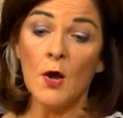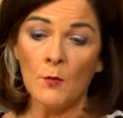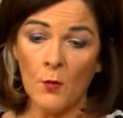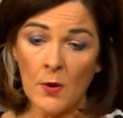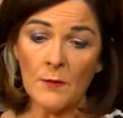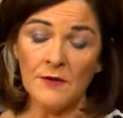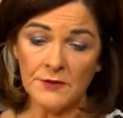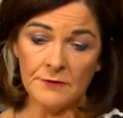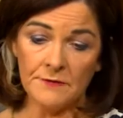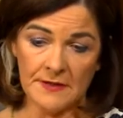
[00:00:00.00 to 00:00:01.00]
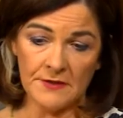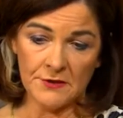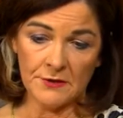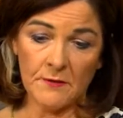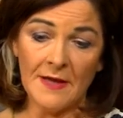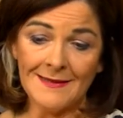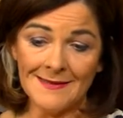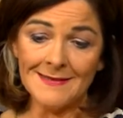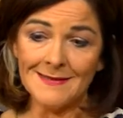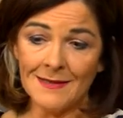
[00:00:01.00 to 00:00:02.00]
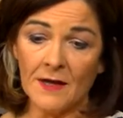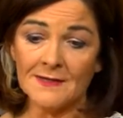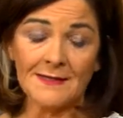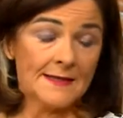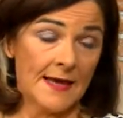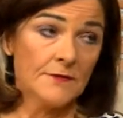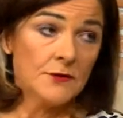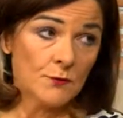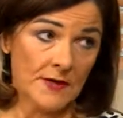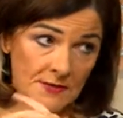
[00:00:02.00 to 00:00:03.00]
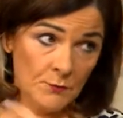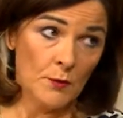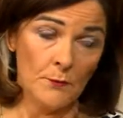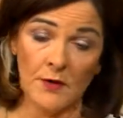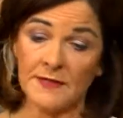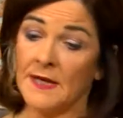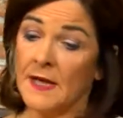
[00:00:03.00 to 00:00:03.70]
But what we do need to do, this is not. Kevin is right in one point.